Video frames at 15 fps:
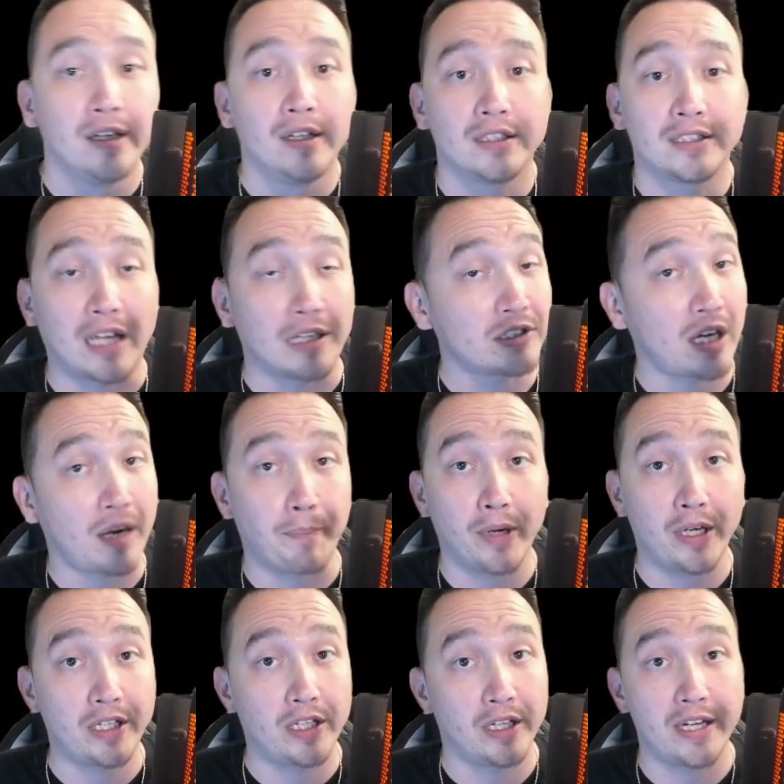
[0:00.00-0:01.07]
sounds like a
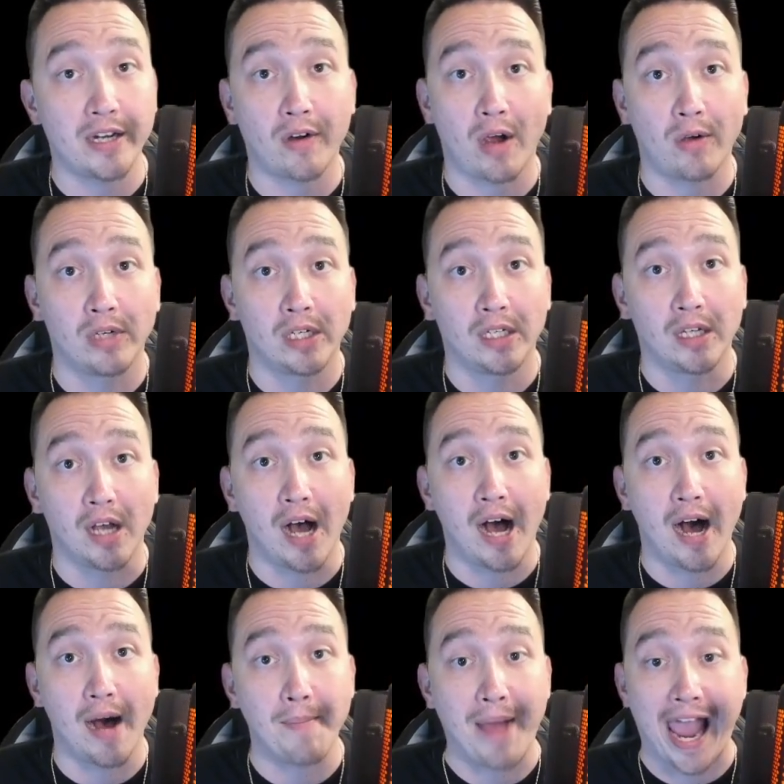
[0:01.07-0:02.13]
pretty good hero.
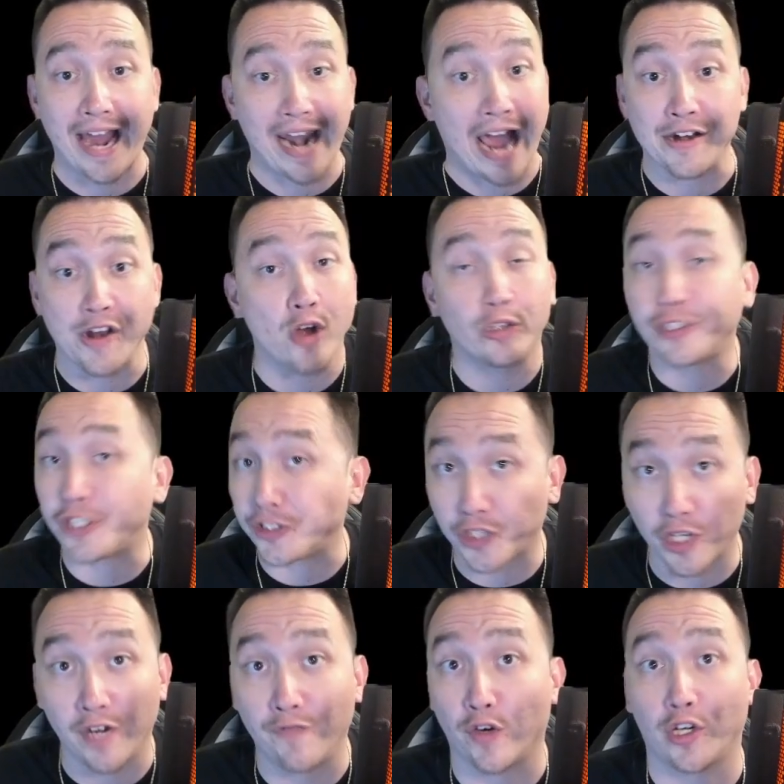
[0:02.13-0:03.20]
And I know she's
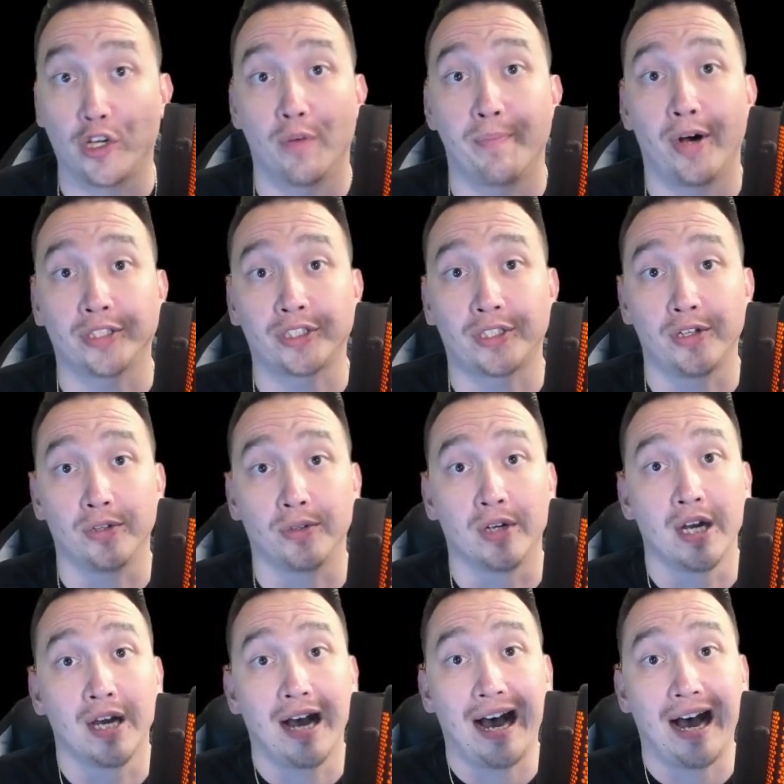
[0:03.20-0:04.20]
good for Guild Boss 2.